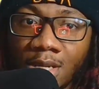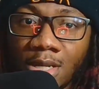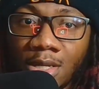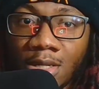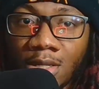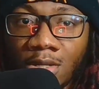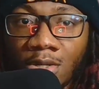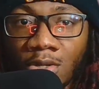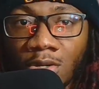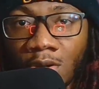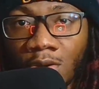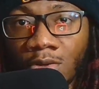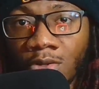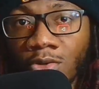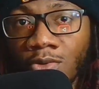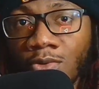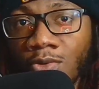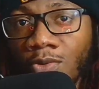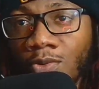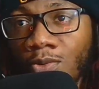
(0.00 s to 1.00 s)
You know,
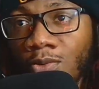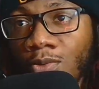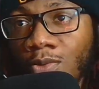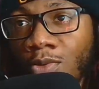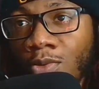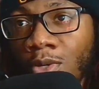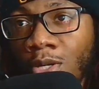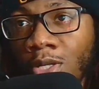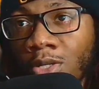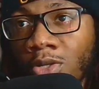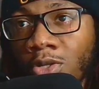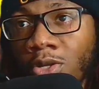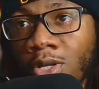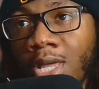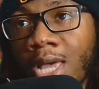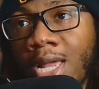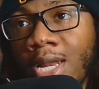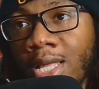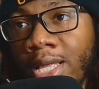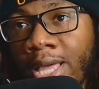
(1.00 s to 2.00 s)
you can
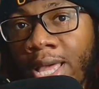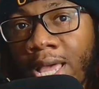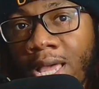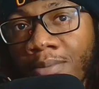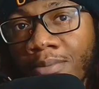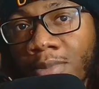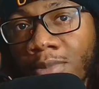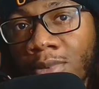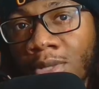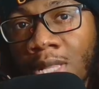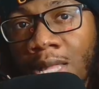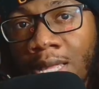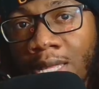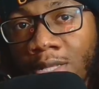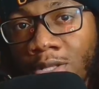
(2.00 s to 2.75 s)
look at a game like